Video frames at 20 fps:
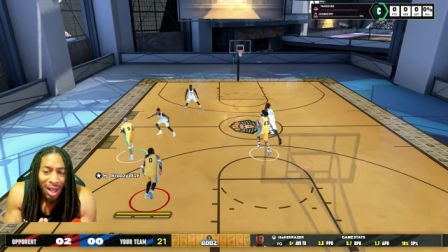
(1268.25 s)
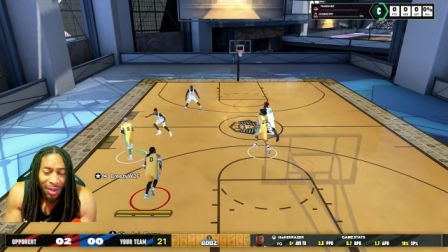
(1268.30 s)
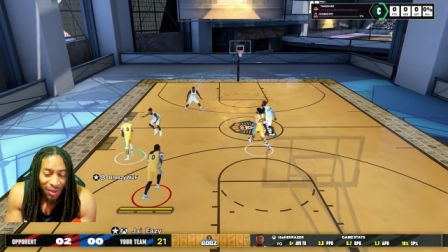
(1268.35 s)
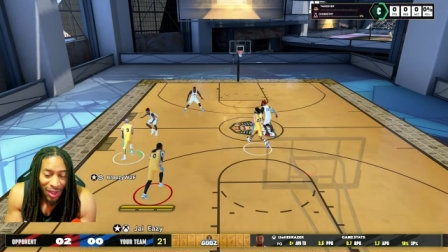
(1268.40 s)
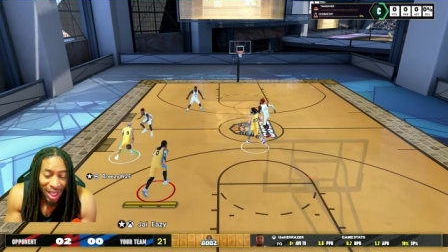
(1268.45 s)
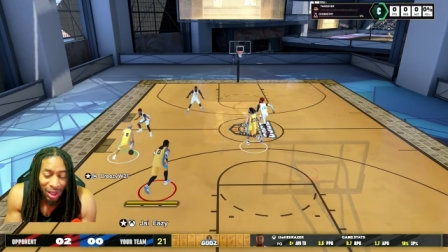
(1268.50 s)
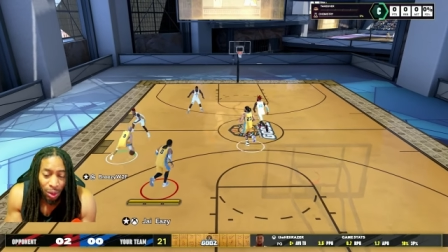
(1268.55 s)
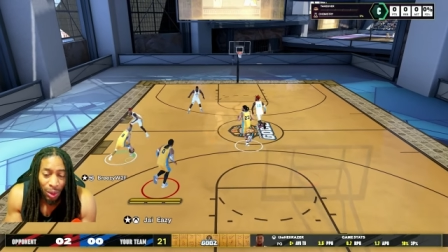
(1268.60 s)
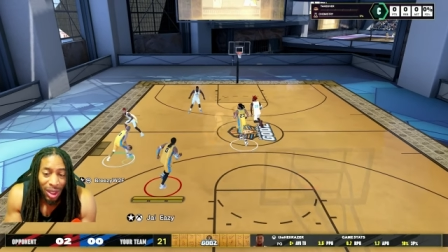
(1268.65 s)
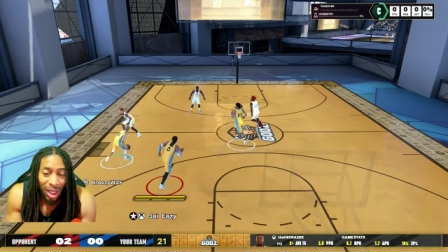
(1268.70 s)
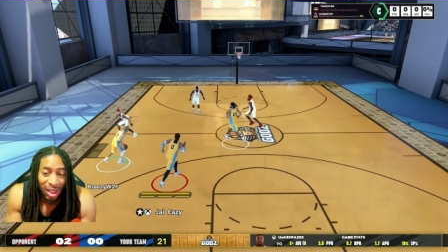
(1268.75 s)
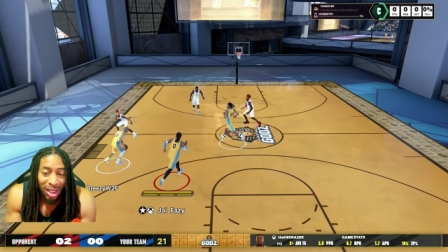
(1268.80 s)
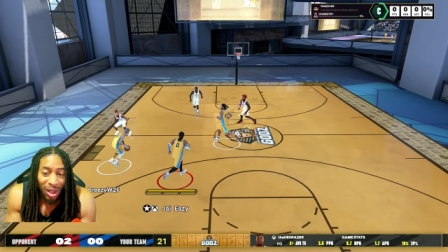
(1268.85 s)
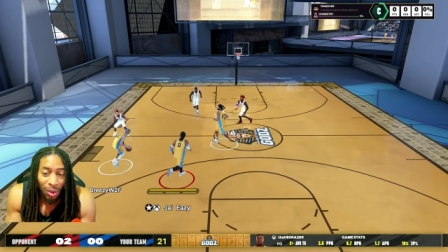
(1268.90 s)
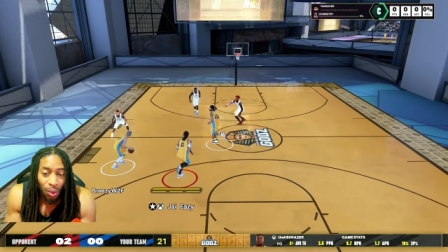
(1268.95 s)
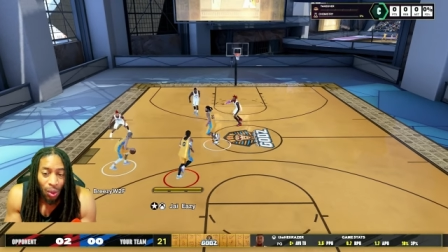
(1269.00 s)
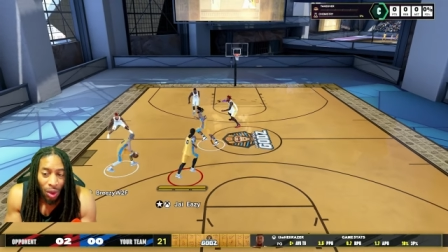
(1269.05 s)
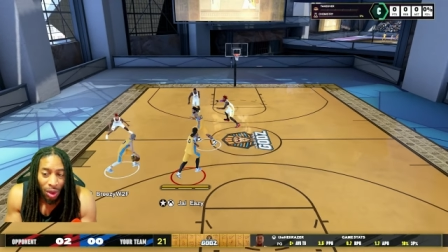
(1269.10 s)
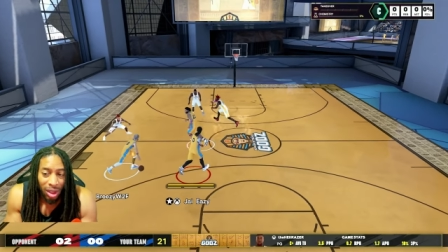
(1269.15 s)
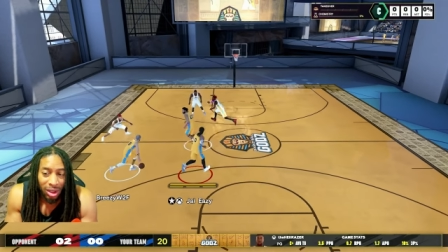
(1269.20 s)
That's what they
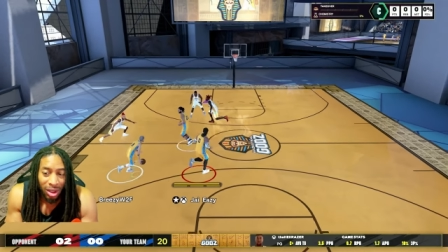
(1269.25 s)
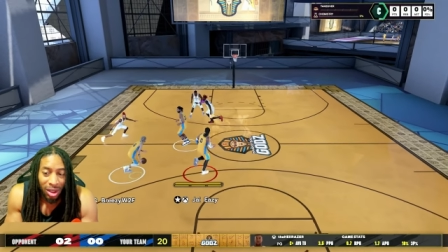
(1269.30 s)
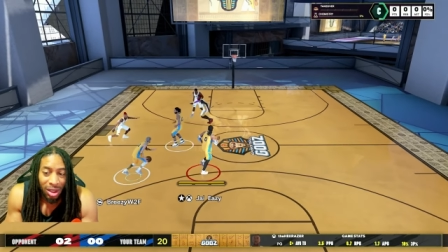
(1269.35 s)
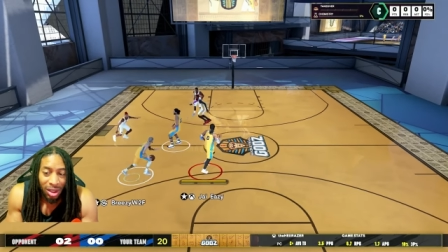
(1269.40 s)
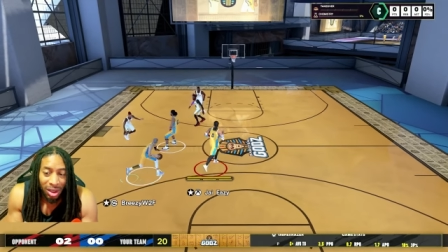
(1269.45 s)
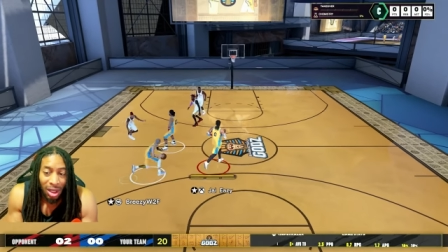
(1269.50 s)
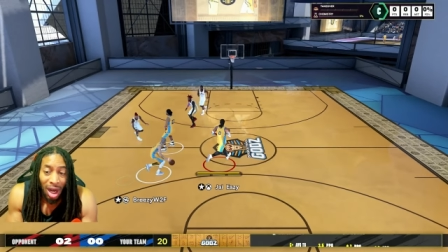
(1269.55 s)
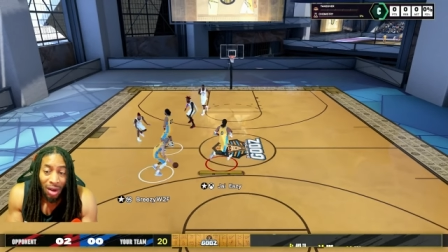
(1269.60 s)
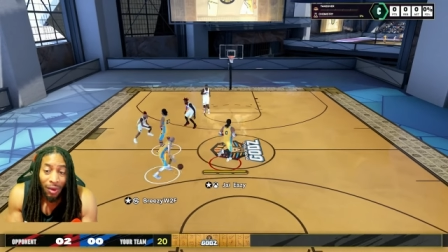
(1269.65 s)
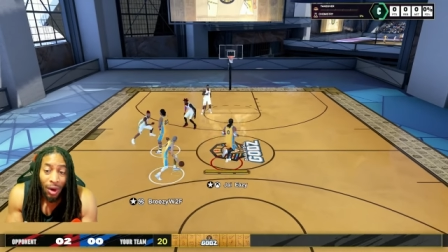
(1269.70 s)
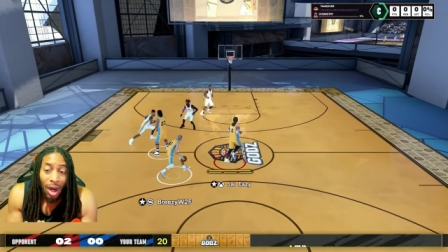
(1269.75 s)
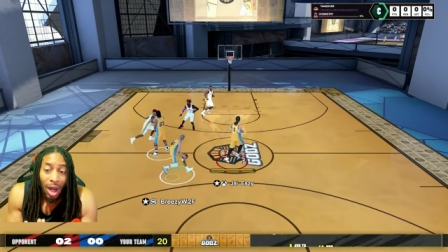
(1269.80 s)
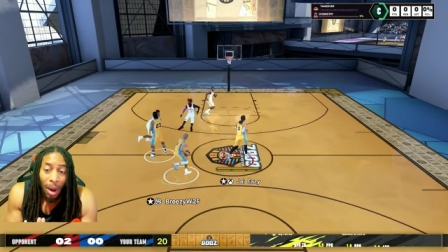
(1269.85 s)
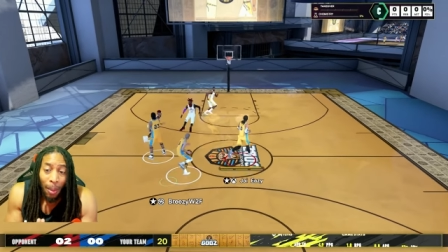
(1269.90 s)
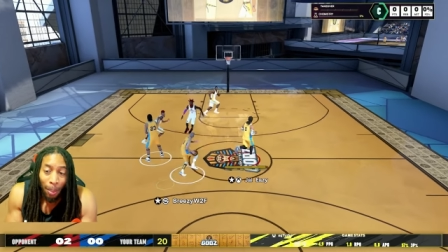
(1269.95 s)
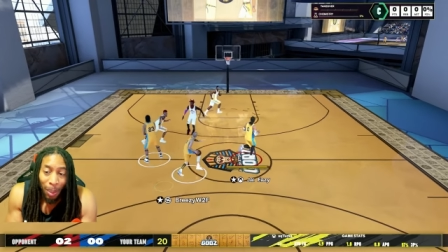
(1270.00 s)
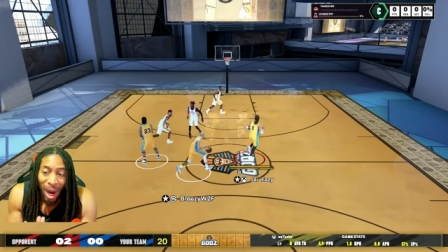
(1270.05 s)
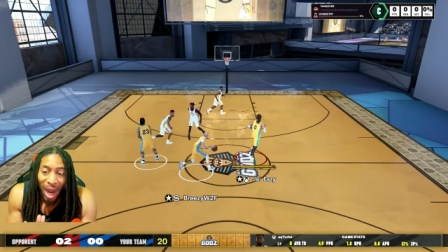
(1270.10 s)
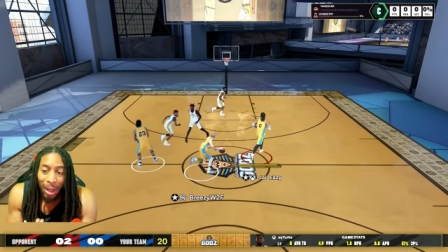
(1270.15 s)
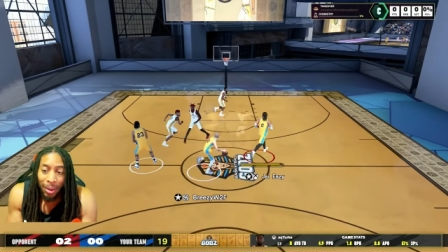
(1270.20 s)
didn't want us to discover.
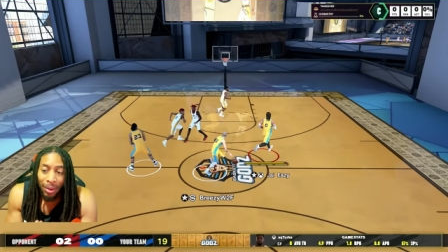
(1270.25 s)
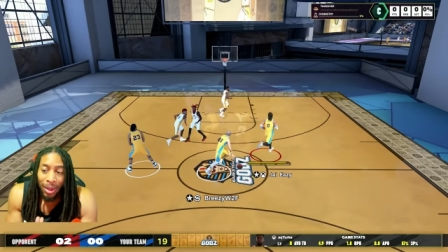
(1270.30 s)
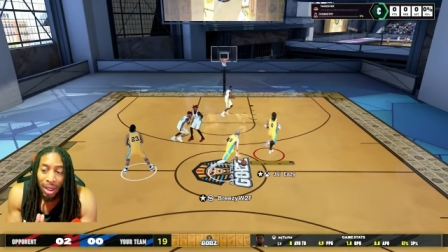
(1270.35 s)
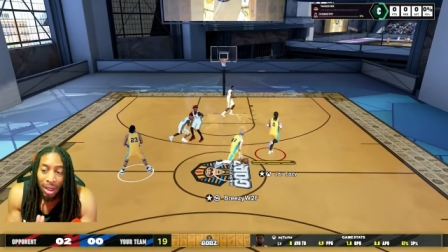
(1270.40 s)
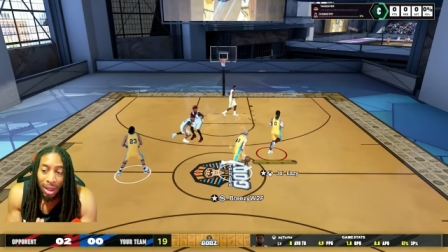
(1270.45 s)
But